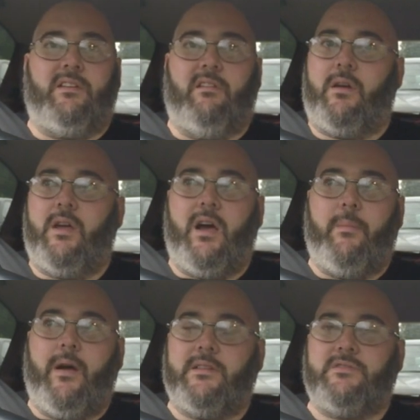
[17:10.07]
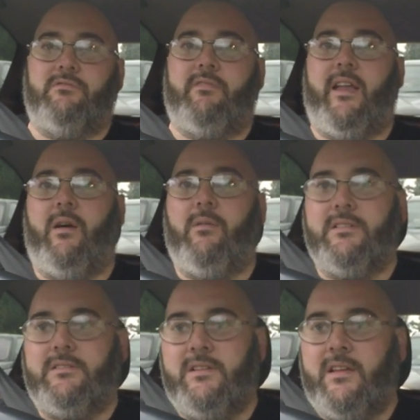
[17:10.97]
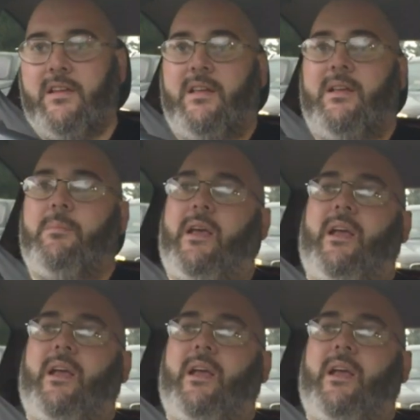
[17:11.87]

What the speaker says: Euro Car Parts or Renault and